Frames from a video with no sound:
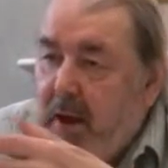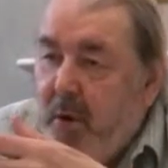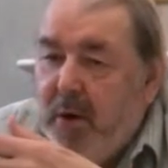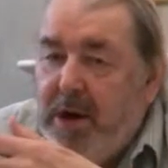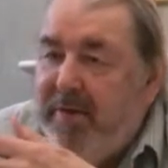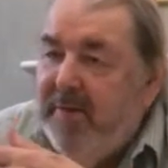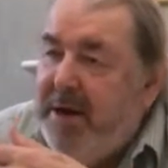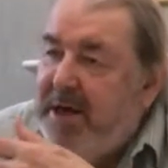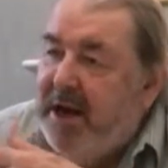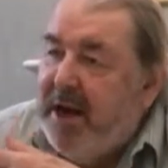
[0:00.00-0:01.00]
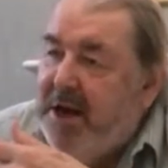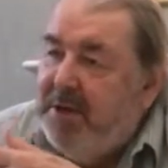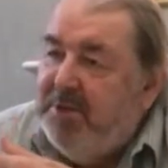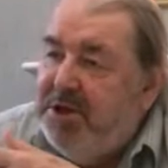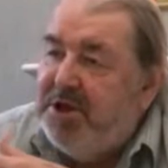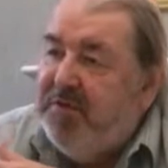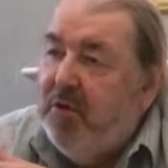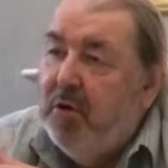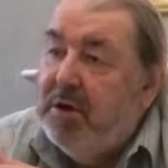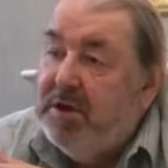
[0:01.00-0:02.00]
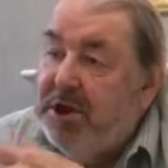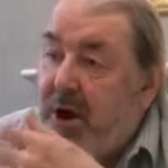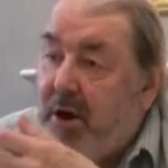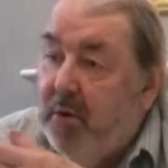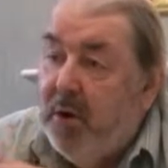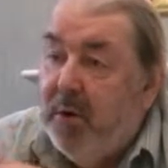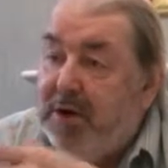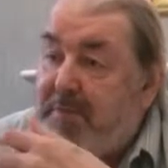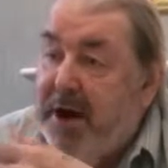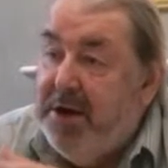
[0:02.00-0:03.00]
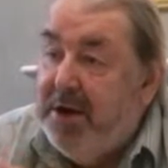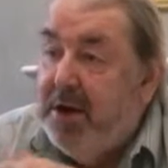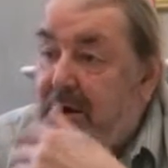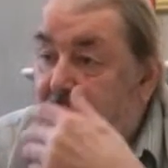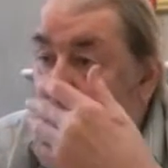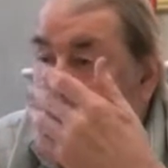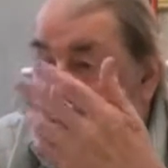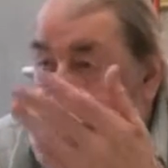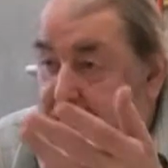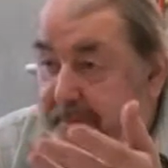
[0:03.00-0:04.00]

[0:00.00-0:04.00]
We never made any items just for stock. We always made to order.